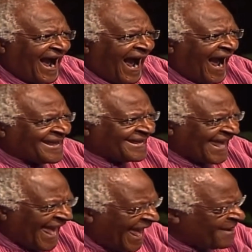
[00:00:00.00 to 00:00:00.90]
I
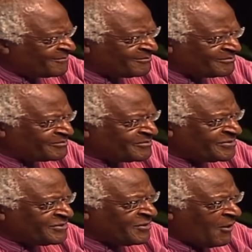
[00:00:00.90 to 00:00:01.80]
am
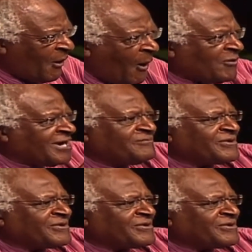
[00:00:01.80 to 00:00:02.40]
only